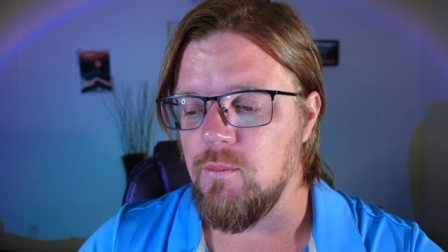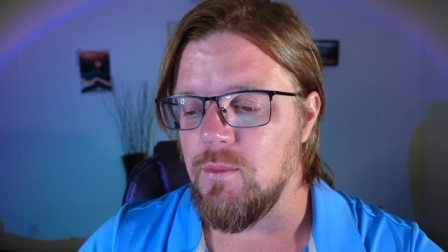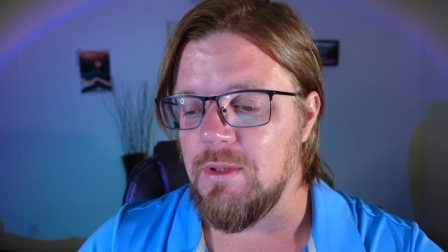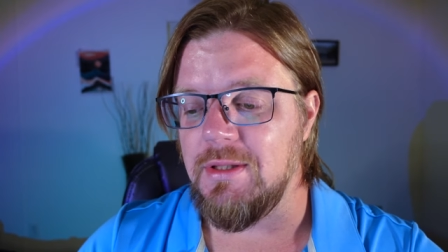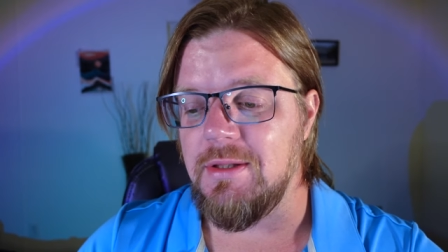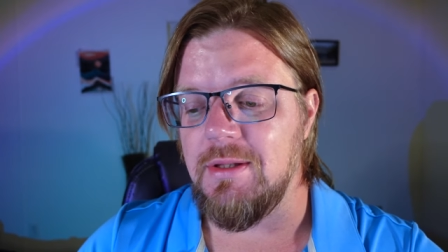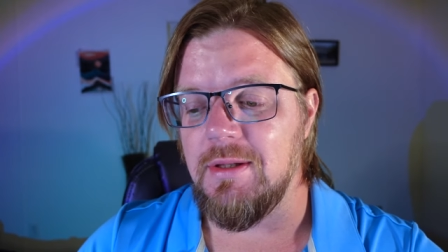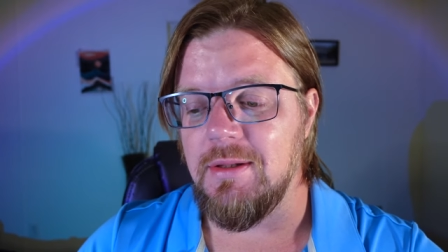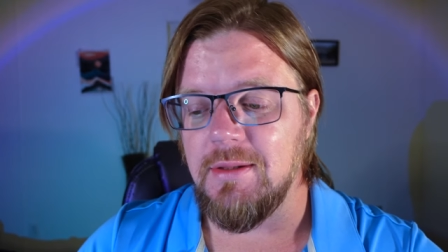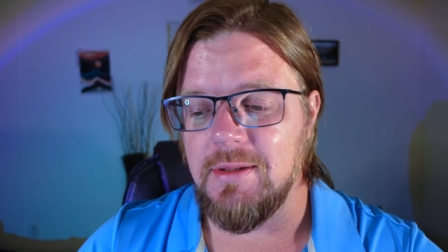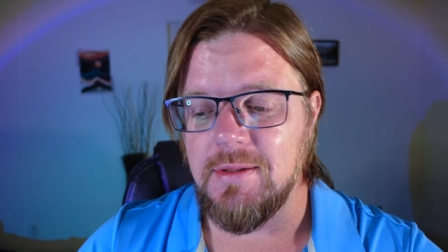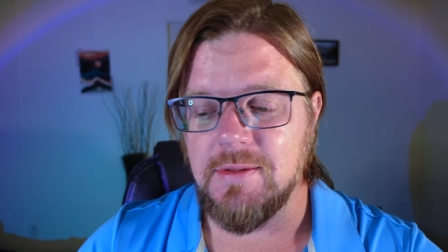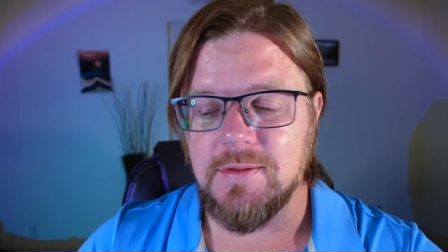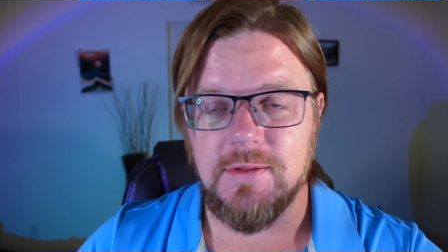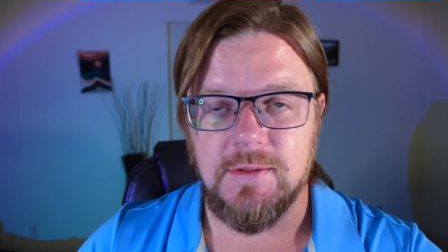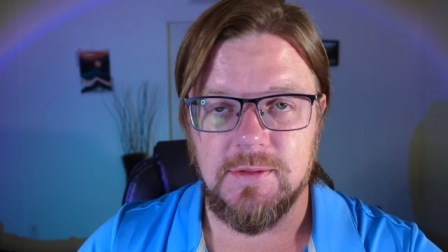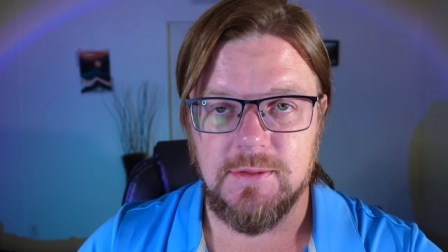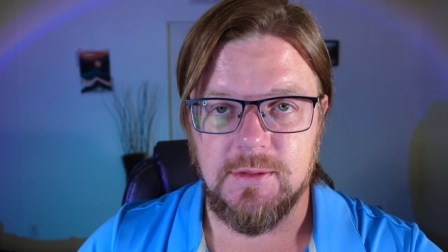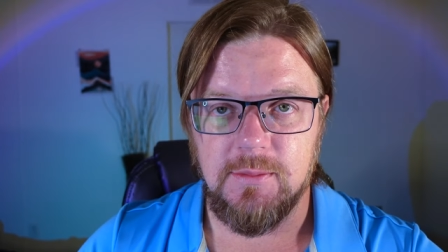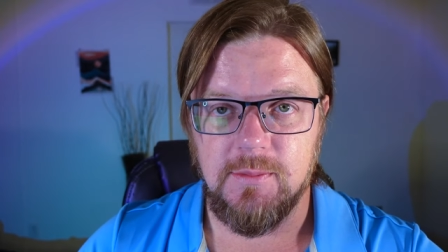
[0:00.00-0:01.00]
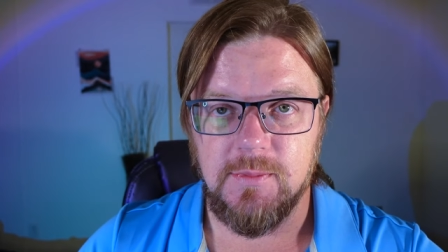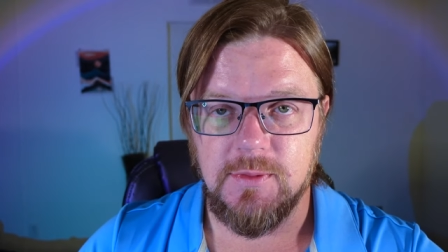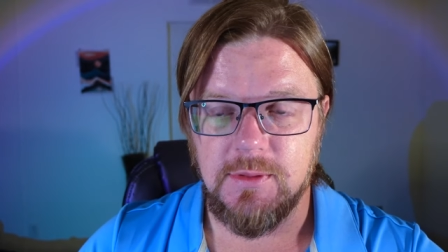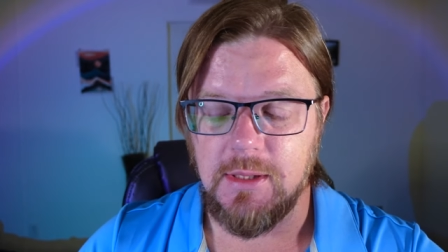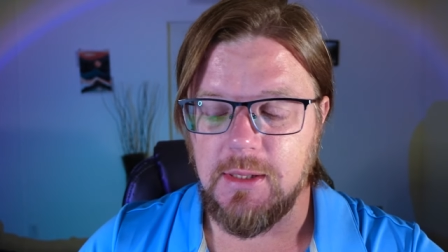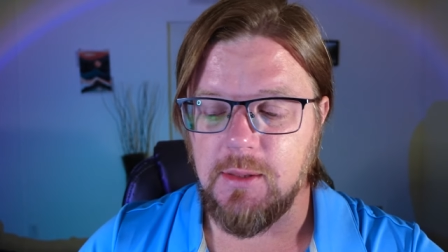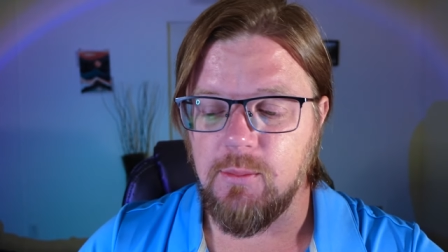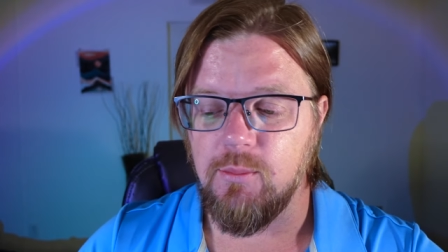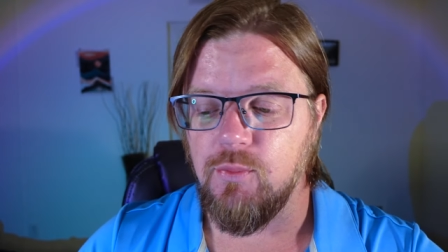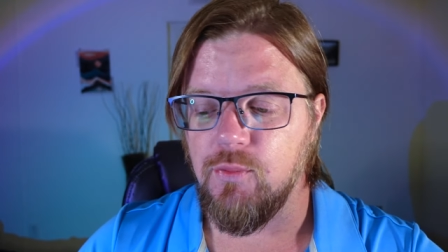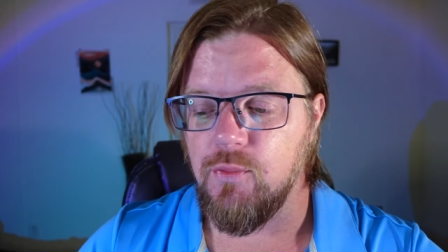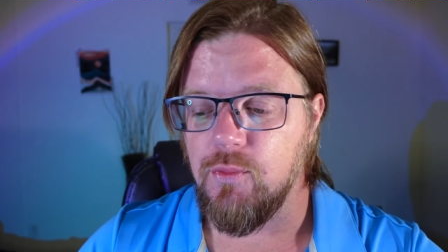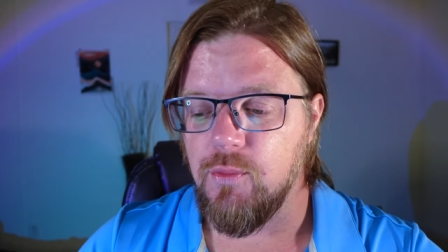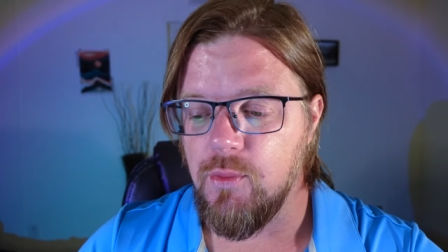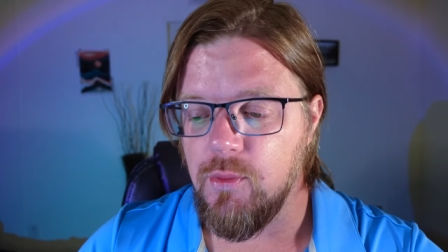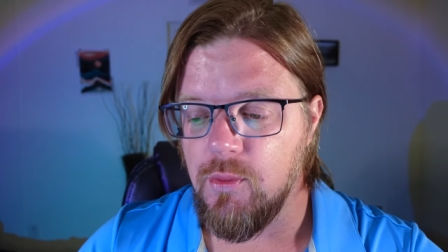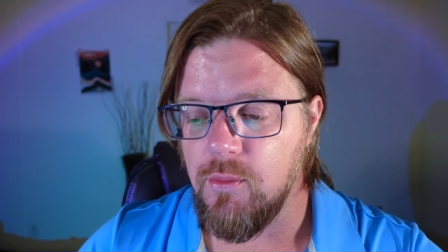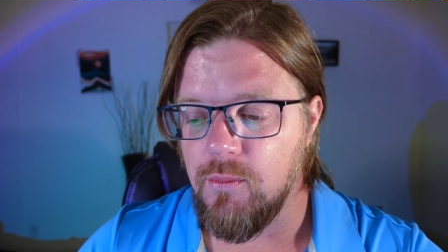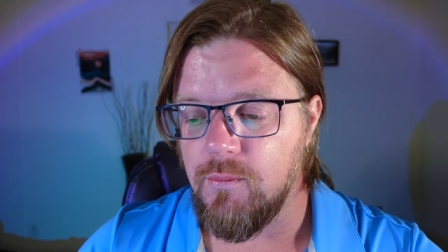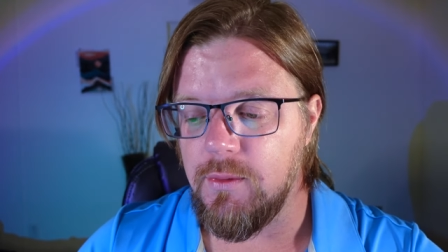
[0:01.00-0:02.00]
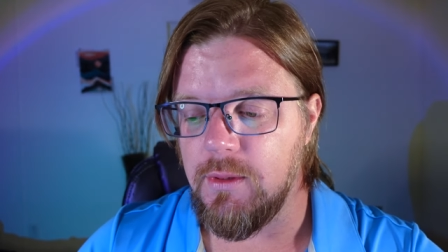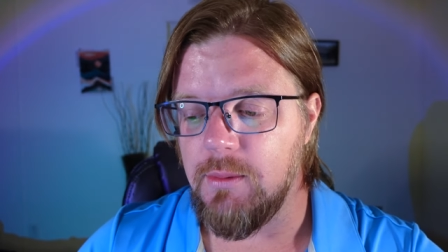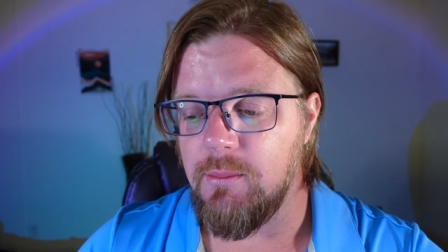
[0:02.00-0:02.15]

redundant systems and improved